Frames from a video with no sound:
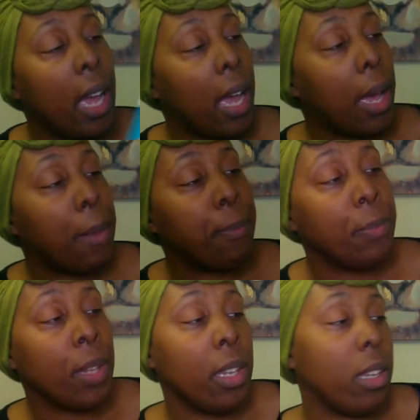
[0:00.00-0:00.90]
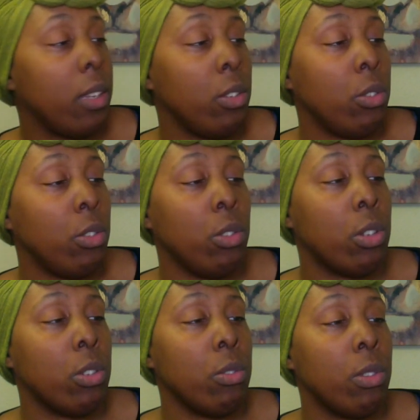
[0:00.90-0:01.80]
You
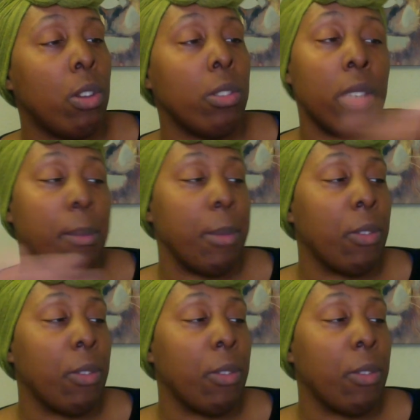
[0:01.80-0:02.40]
can contact